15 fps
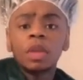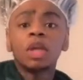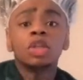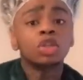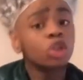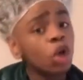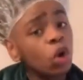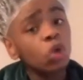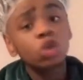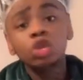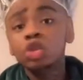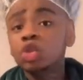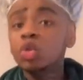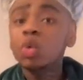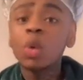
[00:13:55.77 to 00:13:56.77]
Don't
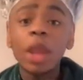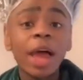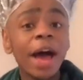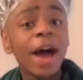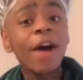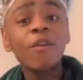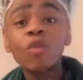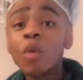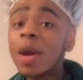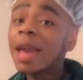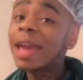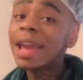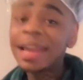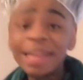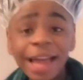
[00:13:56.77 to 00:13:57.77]
you love
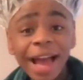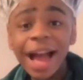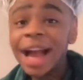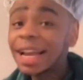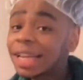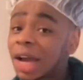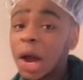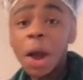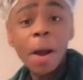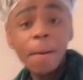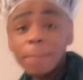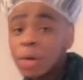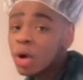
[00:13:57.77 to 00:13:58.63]
when I come